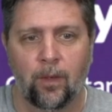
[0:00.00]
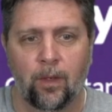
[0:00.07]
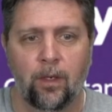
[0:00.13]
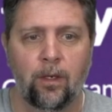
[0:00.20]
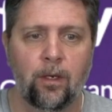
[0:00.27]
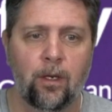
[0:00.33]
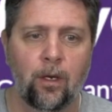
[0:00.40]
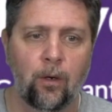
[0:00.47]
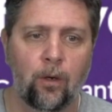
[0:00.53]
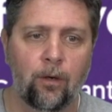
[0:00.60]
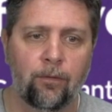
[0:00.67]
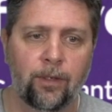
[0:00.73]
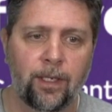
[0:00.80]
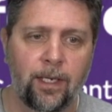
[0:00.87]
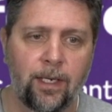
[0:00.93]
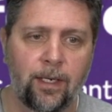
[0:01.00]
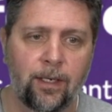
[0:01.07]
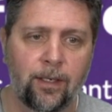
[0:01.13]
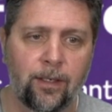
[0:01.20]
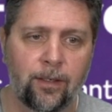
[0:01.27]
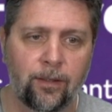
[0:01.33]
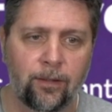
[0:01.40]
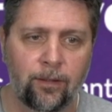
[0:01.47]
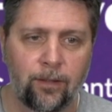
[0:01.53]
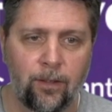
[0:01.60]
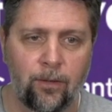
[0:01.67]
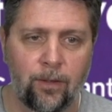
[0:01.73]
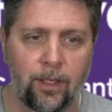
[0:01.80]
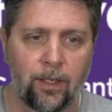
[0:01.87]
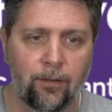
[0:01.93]
You go over here,
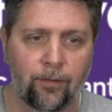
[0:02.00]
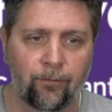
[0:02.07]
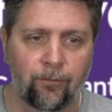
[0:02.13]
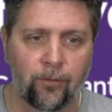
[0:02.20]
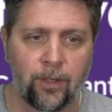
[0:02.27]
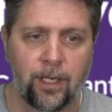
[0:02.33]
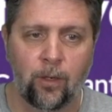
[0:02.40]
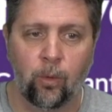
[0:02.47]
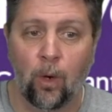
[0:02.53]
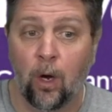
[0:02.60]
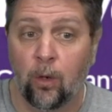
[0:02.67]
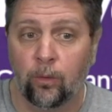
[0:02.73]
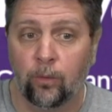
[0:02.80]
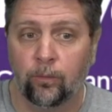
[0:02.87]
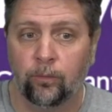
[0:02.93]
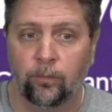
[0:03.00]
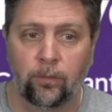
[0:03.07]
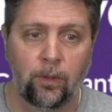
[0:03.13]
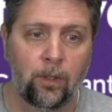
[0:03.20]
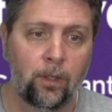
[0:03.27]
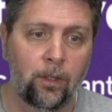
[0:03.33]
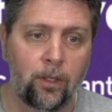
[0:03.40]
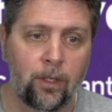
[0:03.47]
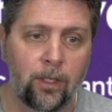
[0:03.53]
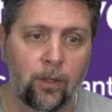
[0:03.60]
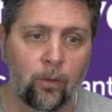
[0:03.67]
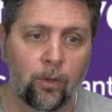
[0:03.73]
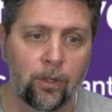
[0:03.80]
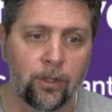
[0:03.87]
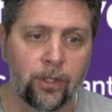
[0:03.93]
you can get a free quote, you can
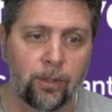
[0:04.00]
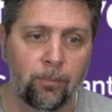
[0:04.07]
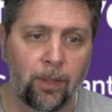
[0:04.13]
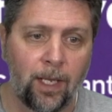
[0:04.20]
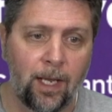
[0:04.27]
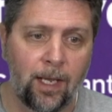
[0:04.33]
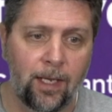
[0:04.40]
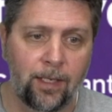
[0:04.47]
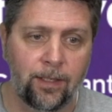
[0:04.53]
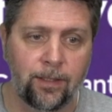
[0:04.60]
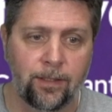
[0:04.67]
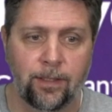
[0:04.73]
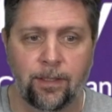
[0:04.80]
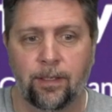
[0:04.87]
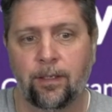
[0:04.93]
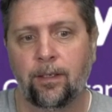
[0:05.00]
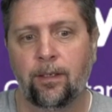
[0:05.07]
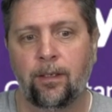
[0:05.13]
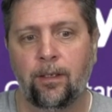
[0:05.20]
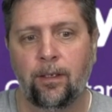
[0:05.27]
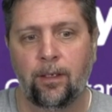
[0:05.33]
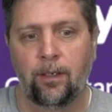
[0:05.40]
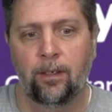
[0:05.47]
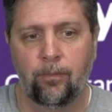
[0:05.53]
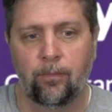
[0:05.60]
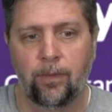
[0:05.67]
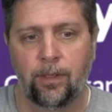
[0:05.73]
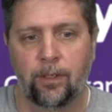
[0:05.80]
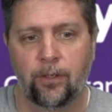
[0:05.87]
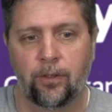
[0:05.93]
order supplies.
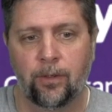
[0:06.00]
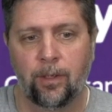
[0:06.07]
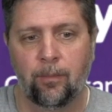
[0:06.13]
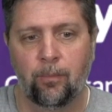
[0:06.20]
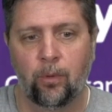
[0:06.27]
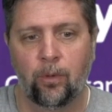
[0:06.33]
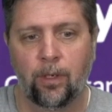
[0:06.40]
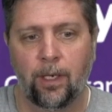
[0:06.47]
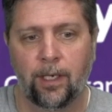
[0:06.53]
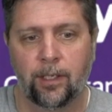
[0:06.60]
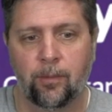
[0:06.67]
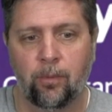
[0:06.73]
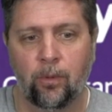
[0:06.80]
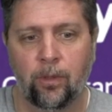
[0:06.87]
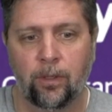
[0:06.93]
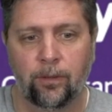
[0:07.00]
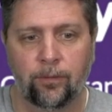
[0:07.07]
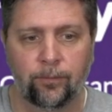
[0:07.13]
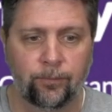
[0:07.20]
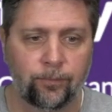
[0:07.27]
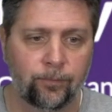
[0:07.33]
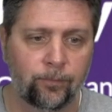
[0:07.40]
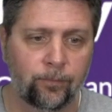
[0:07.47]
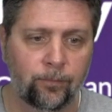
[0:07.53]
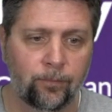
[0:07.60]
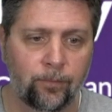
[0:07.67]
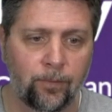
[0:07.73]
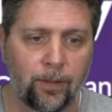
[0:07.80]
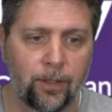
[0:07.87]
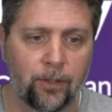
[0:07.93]
Here's your import-export.
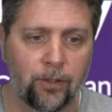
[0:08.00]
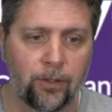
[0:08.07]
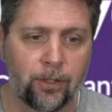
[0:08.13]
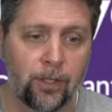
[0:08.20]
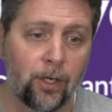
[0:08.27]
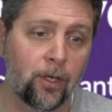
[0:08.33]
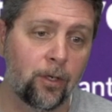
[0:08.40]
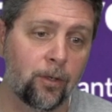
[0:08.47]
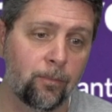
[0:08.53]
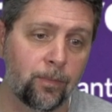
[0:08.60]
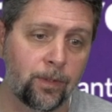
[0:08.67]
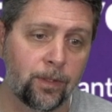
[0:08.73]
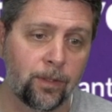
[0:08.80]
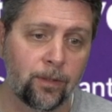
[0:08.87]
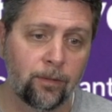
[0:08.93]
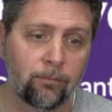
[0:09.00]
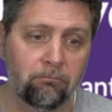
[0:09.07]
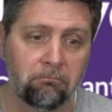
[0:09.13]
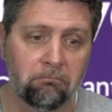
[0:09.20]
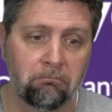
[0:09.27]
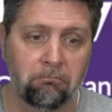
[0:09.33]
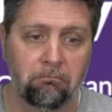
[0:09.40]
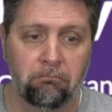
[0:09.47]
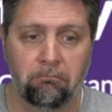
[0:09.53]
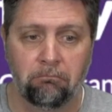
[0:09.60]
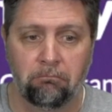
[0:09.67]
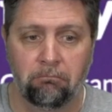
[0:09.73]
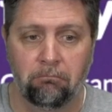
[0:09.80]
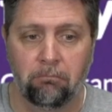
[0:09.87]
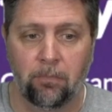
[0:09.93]
There's your terms.
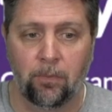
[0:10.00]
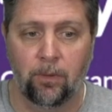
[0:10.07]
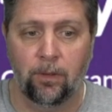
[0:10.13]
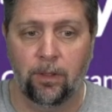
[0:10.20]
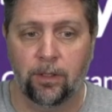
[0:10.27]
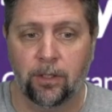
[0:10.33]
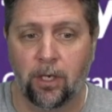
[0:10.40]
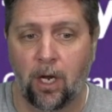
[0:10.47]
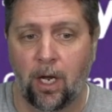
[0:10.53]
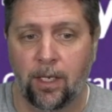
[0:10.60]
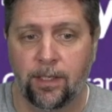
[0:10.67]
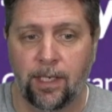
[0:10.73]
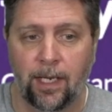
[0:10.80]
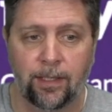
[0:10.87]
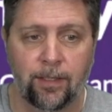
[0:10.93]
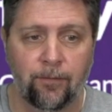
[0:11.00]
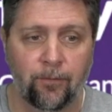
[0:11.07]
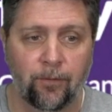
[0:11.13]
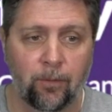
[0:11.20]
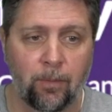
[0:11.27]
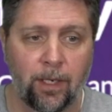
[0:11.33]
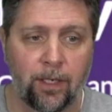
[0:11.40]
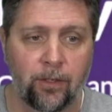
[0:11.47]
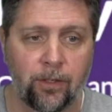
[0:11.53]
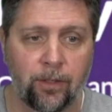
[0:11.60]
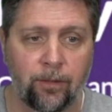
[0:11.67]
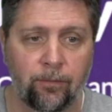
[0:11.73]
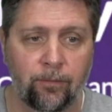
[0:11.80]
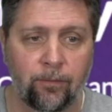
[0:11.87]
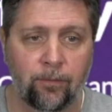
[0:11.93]
There's contact
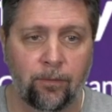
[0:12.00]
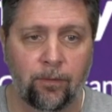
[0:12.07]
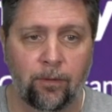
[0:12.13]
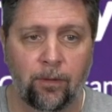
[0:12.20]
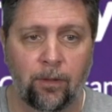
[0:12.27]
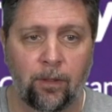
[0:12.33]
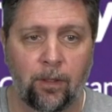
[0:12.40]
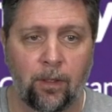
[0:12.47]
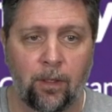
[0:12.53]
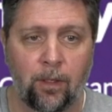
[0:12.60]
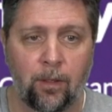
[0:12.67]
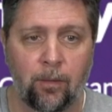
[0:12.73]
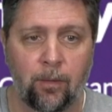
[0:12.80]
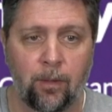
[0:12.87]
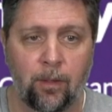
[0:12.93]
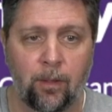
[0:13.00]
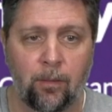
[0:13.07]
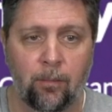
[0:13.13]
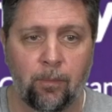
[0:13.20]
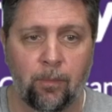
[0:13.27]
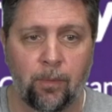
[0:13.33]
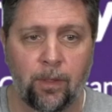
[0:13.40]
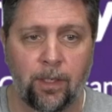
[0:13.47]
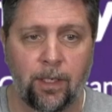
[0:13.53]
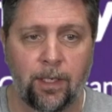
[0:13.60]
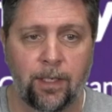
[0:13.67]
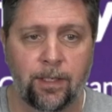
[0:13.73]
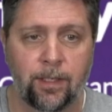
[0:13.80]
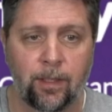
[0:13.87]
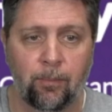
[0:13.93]
information.
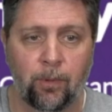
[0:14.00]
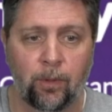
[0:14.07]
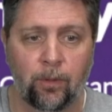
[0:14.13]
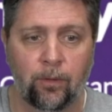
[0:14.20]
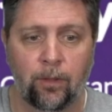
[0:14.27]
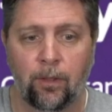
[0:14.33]
Pretty simple.